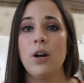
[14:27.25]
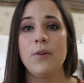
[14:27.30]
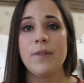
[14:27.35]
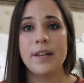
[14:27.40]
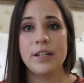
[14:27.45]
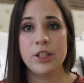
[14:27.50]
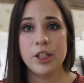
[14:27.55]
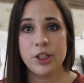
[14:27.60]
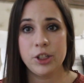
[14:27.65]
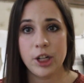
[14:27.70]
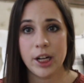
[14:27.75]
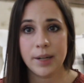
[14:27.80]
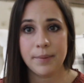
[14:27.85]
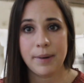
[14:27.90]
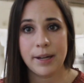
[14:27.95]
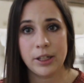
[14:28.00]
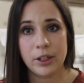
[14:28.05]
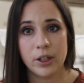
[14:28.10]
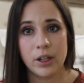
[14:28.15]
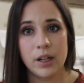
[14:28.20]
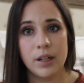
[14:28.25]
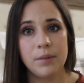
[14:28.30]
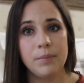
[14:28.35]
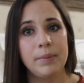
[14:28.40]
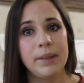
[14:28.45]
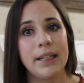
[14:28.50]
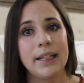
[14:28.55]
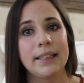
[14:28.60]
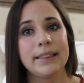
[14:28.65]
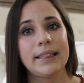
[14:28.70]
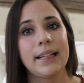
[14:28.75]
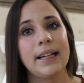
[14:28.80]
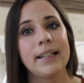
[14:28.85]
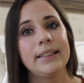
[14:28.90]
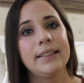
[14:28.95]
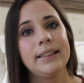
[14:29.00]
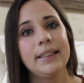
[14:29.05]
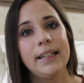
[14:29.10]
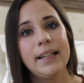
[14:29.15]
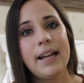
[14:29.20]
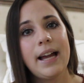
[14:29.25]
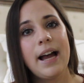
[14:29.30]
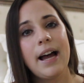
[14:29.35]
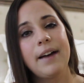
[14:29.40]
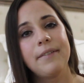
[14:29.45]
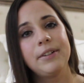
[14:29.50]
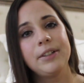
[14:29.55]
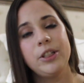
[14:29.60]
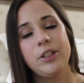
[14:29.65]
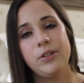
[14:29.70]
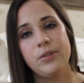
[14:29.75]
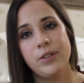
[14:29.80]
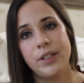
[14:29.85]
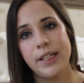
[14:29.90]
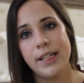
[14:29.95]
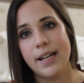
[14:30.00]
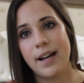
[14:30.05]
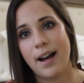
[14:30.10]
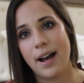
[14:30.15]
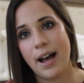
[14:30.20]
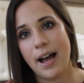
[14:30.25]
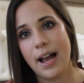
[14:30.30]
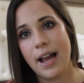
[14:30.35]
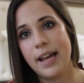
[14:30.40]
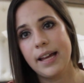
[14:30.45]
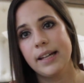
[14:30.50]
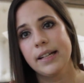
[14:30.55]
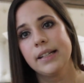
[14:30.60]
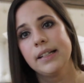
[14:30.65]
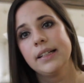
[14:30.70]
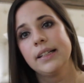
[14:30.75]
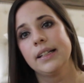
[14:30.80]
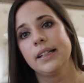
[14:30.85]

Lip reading: Oh, they did check my urine because I did have a UTI